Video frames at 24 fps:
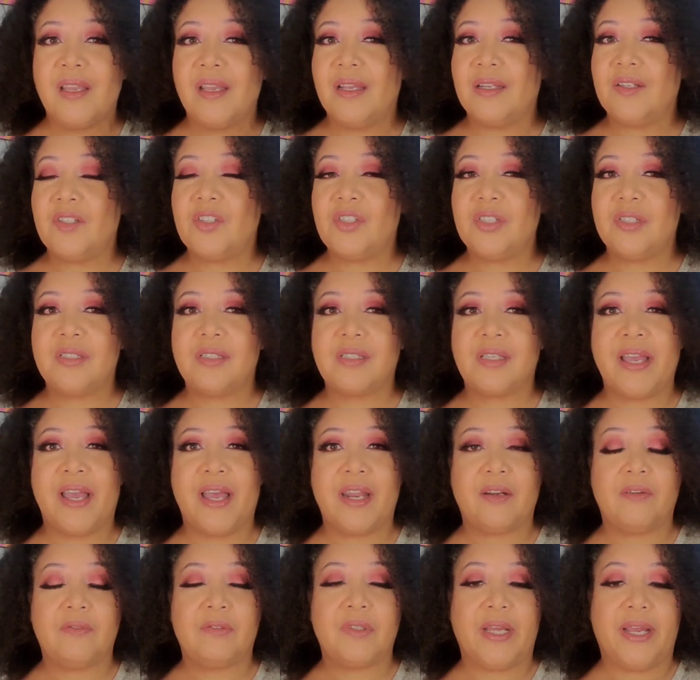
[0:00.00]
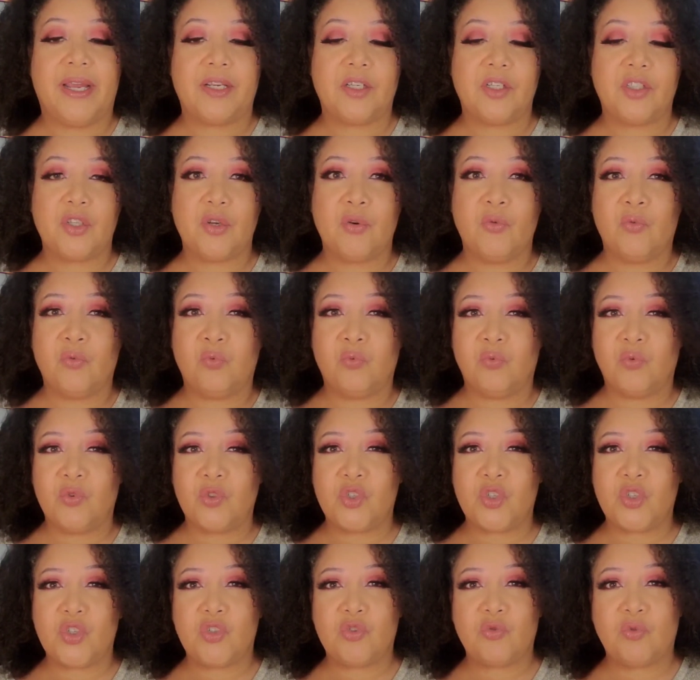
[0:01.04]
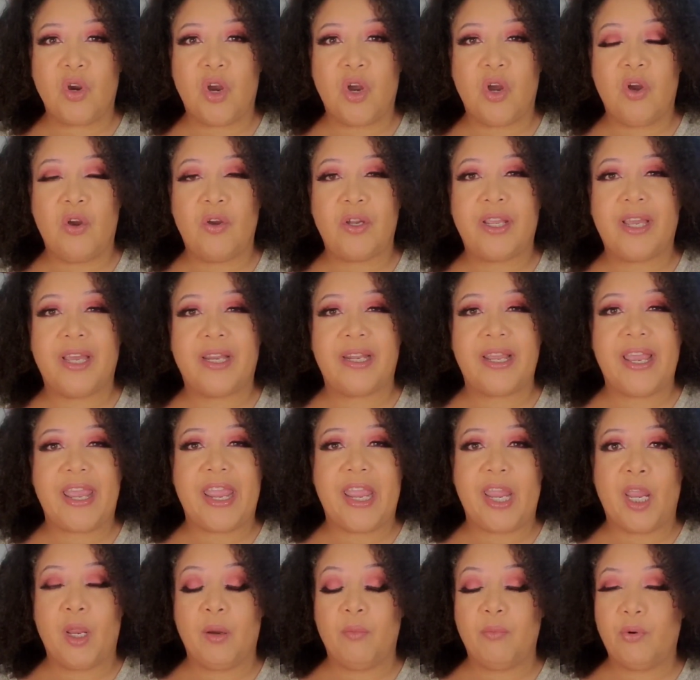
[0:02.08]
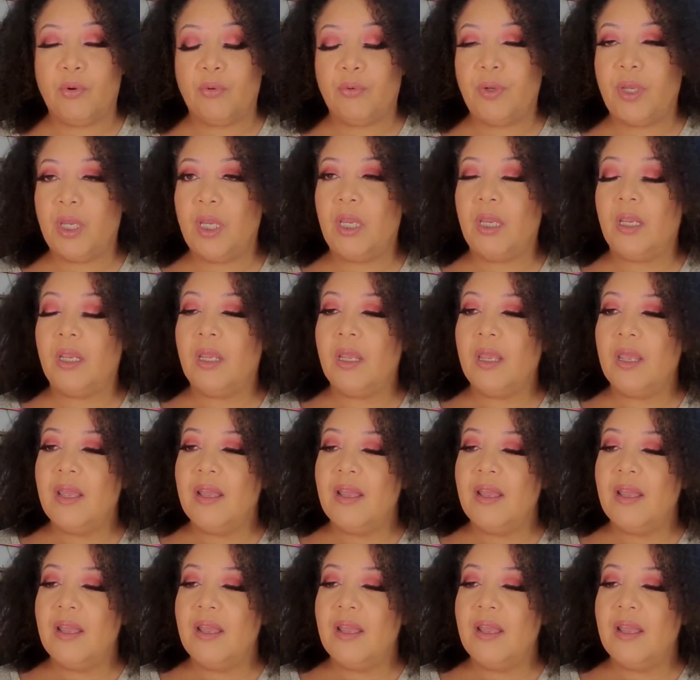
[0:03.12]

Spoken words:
It's just kind of like strong, kind of ambery.